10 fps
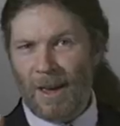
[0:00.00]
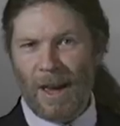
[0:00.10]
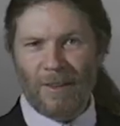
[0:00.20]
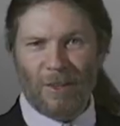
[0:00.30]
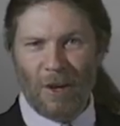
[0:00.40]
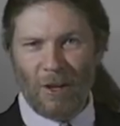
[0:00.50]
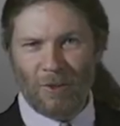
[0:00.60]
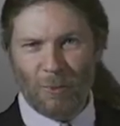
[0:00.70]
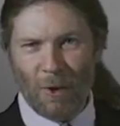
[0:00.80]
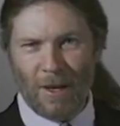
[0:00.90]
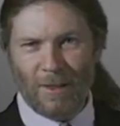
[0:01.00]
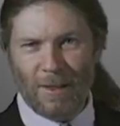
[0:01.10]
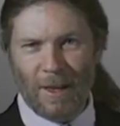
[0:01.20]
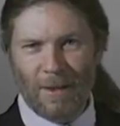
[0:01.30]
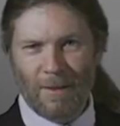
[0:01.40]
Is it not surprising,
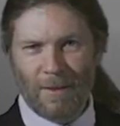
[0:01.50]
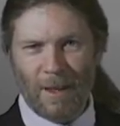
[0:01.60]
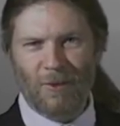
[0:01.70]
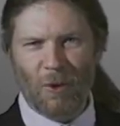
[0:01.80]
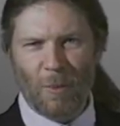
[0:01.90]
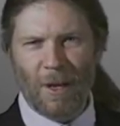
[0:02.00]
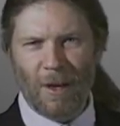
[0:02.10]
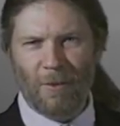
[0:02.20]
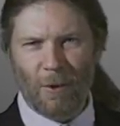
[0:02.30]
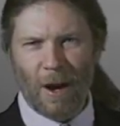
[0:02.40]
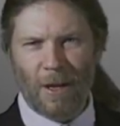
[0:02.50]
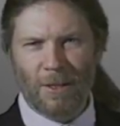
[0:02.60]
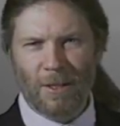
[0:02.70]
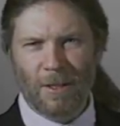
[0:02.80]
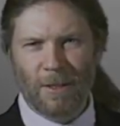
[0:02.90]
then, that so many have crashed?